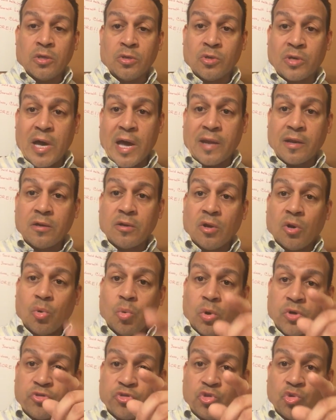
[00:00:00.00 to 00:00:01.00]
You got to know
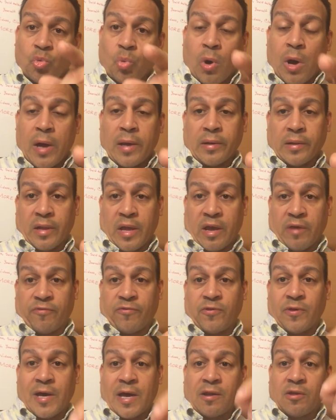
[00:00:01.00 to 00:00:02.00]
what you want in
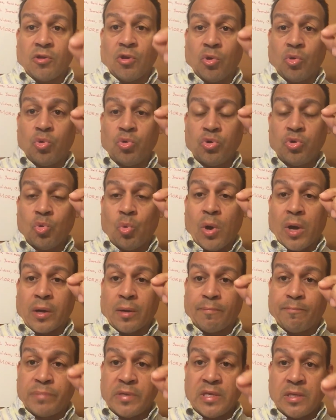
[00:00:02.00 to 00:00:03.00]
life. You got to know who you
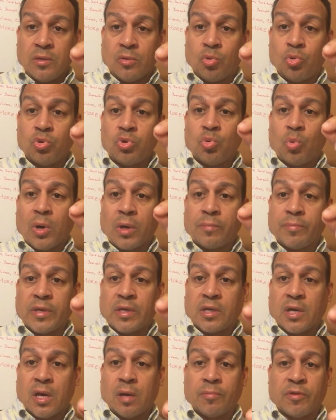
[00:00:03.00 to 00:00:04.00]
want to be, who you want to
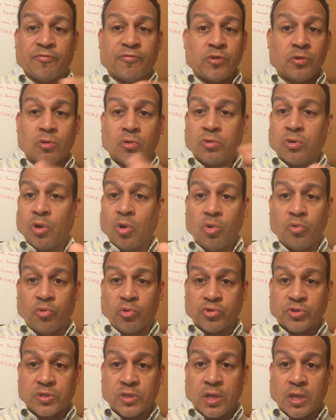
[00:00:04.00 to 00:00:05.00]
become. If you don't know
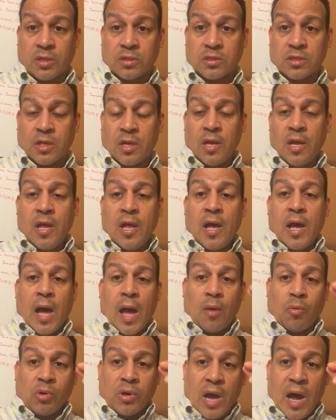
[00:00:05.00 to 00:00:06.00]
those things,
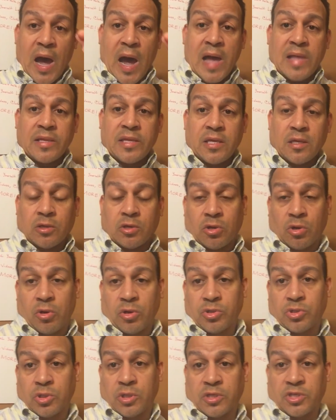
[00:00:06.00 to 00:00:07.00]
I would highly
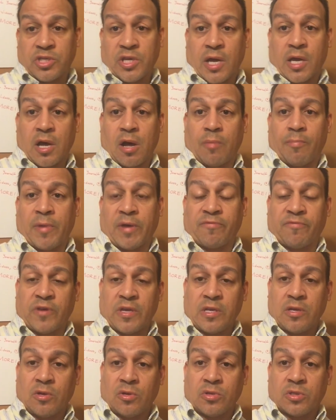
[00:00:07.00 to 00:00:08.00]
encourage you to check out my
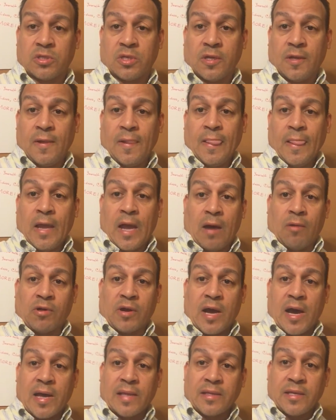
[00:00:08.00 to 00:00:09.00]
videos. I
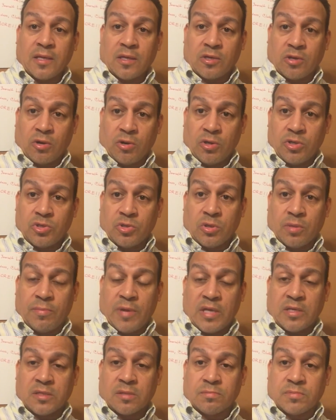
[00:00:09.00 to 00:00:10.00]
would highly encourage you to
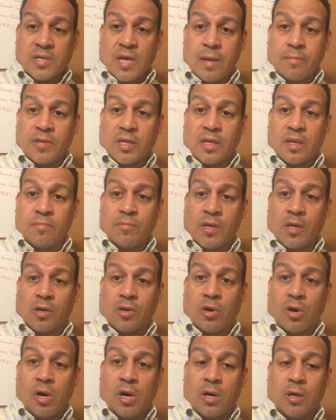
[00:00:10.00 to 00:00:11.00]
make some time to give me a
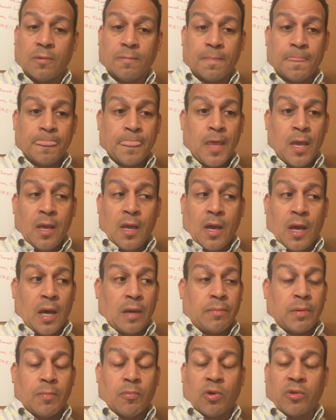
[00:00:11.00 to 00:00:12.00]
call.
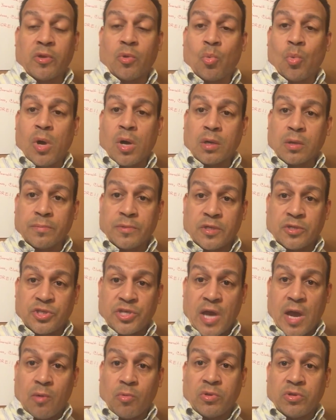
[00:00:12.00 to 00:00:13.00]
I'd be more than welcome to
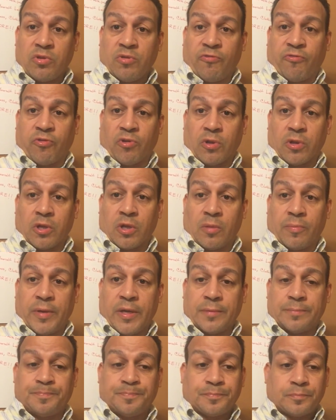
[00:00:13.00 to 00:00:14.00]
chat with you for a little
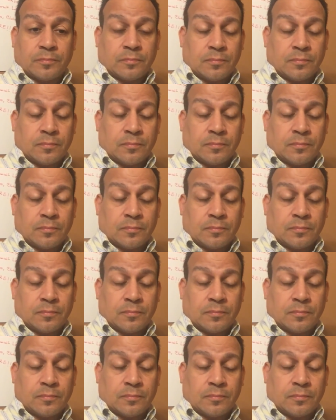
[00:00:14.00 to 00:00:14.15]
bit.